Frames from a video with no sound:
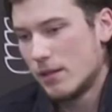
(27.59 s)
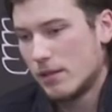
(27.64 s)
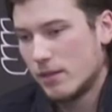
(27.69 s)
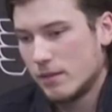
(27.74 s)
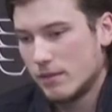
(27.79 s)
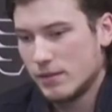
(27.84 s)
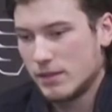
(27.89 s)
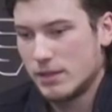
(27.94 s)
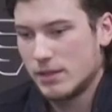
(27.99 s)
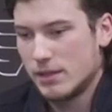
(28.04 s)

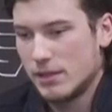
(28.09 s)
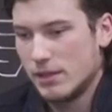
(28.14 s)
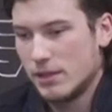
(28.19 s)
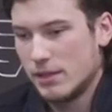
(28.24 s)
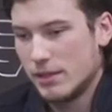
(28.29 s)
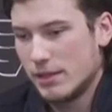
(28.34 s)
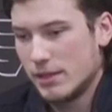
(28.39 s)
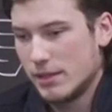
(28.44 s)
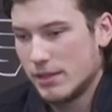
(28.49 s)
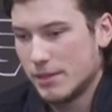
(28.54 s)

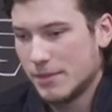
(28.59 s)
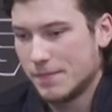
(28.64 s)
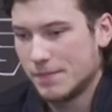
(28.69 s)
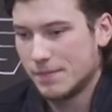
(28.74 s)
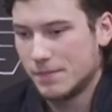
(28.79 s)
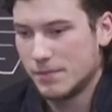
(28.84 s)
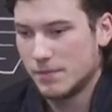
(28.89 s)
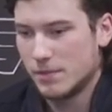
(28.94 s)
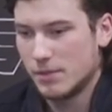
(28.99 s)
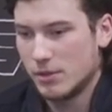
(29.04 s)
Obviously, uh,
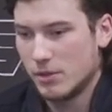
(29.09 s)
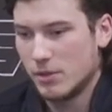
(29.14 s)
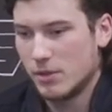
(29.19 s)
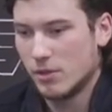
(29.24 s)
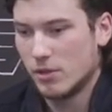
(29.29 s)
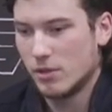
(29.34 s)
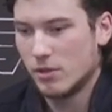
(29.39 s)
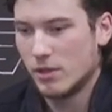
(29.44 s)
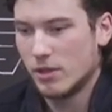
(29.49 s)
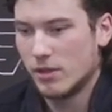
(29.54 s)
you know you
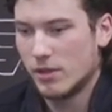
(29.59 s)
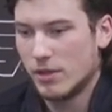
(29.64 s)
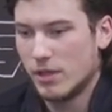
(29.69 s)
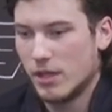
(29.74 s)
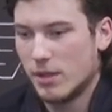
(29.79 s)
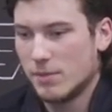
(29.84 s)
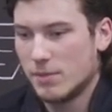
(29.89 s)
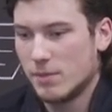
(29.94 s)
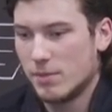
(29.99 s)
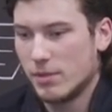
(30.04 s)
learn how the
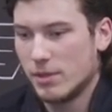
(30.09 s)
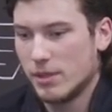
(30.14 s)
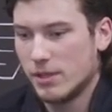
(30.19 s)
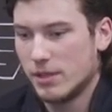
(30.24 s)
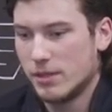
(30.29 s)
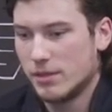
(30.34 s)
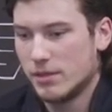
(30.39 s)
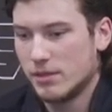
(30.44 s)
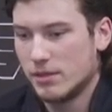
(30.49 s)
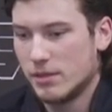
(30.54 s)
game's
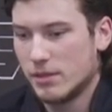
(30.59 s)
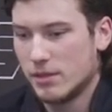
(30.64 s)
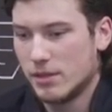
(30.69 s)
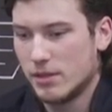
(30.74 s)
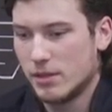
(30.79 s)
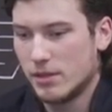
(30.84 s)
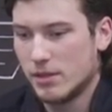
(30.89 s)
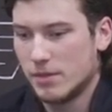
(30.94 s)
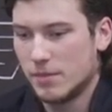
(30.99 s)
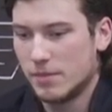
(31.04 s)
played, and
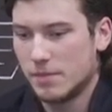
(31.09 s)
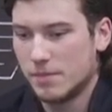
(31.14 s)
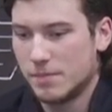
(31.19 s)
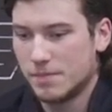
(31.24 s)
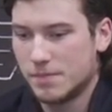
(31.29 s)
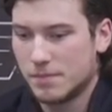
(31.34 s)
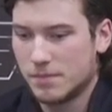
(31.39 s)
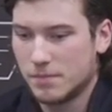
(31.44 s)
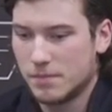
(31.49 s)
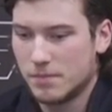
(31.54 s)
um,
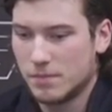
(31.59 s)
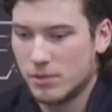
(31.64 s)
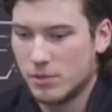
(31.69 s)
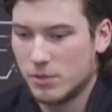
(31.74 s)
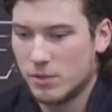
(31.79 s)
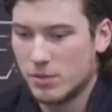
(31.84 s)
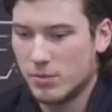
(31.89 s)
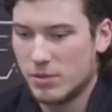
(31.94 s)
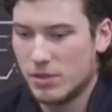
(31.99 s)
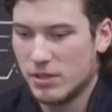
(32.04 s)
you know
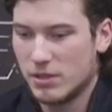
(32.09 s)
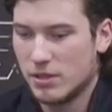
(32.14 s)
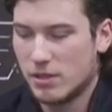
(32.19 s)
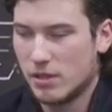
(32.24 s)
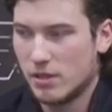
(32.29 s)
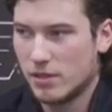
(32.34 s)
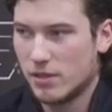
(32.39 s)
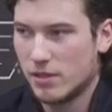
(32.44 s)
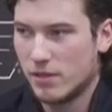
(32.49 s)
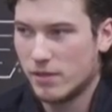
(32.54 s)
the speed's a
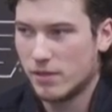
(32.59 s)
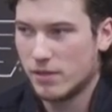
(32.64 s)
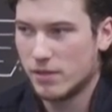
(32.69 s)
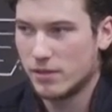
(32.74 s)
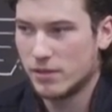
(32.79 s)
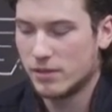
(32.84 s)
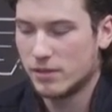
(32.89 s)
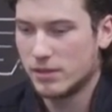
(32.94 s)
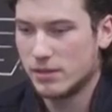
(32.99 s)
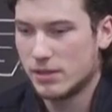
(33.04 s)
lot
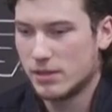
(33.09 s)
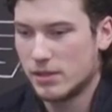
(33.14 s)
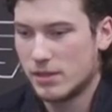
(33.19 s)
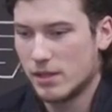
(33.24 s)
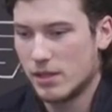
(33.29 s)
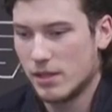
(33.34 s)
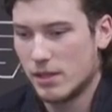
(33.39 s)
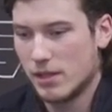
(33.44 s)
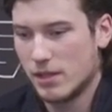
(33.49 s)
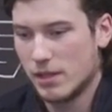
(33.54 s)
different. And,
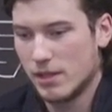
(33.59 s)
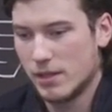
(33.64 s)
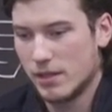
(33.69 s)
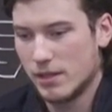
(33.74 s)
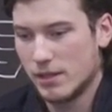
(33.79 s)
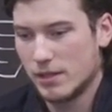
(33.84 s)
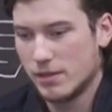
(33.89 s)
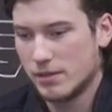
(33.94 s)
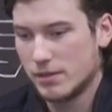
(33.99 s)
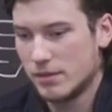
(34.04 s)

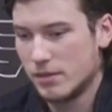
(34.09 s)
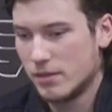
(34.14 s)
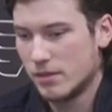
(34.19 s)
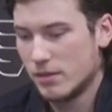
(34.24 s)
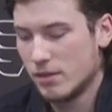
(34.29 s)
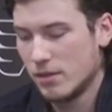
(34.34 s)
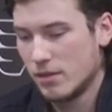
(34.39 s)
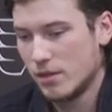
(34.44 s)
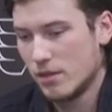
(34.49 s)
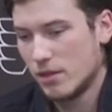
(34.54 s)
uh,
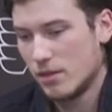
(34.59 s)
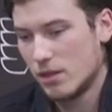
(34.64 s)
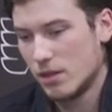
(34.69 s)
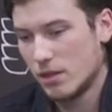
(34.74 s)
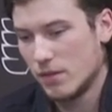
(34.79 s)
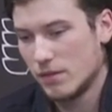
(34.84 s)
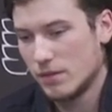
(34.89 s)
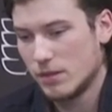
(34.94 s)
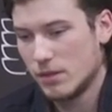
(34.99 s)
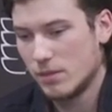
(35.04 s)

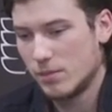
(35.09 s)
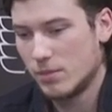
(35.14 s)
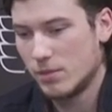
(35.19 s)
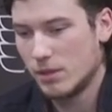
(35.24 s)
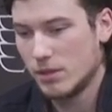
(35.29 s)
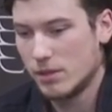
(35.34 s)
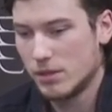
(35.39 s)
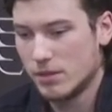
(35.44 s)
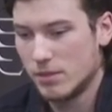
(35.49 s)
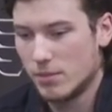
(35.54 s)
obviously a
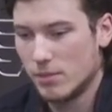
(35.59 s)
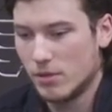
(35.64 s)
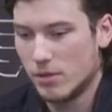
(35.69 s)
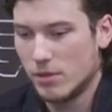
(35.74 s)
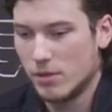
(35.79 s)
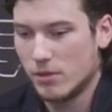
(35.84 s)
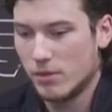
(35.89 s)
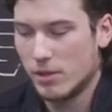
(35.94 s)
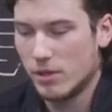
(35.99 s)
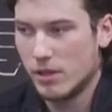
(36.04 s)
pretty
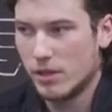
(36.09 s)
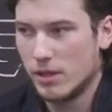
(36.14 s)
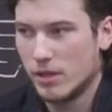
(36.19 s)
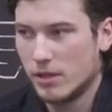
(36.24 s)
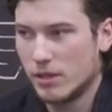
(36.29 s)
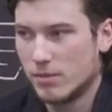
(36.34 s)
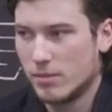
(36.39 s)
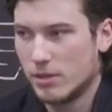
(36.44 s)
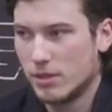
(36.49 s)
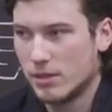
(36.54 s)
disappointing way to
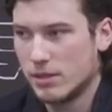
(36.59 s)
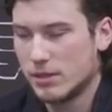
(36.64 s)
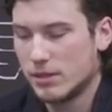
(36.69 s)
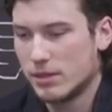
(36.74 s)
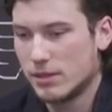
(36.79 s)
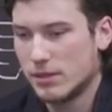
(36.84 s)
end, but